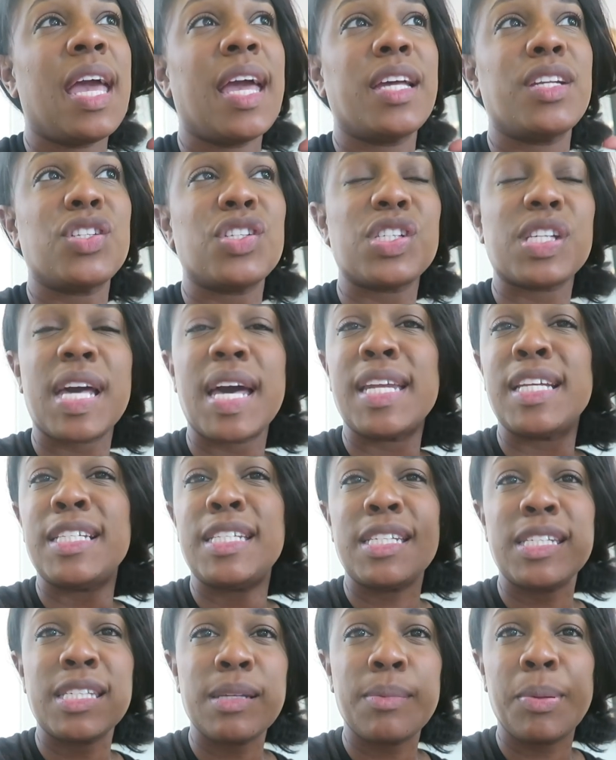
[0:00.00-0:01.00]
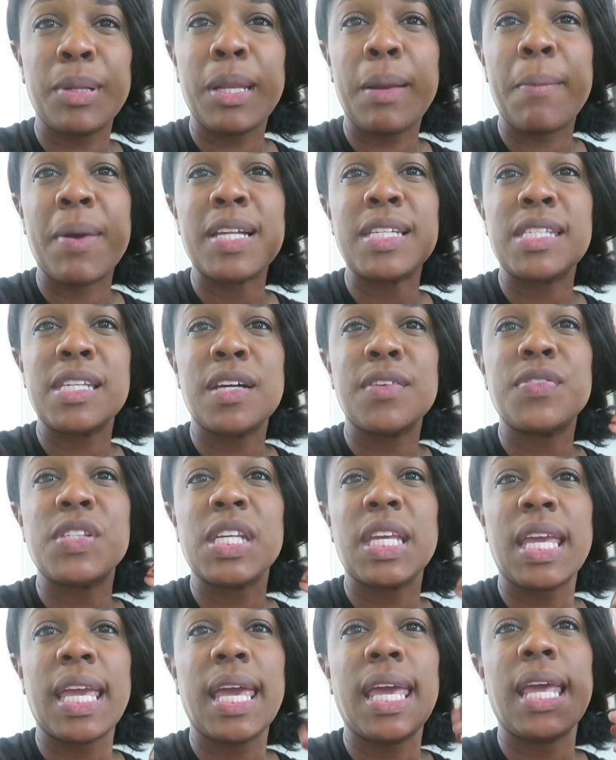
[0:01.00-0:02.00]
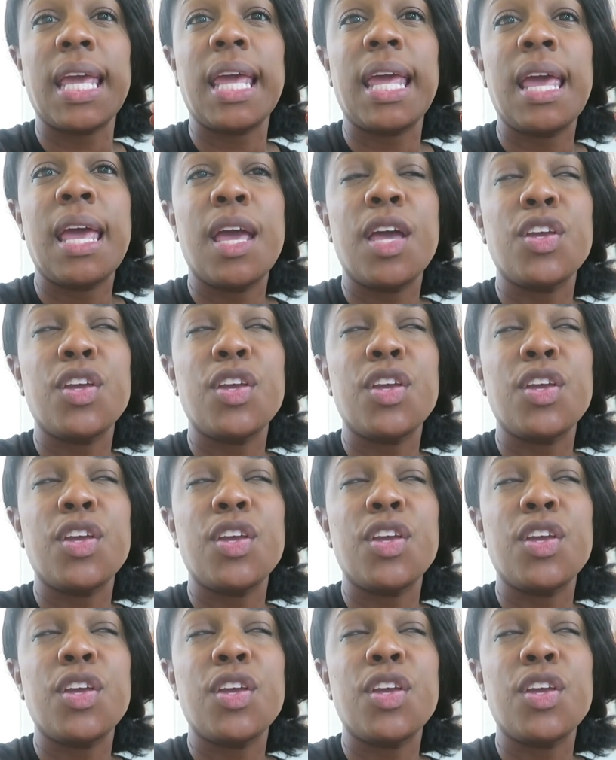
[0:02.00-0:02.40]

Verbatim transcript: and just kind of disciplining myself to get,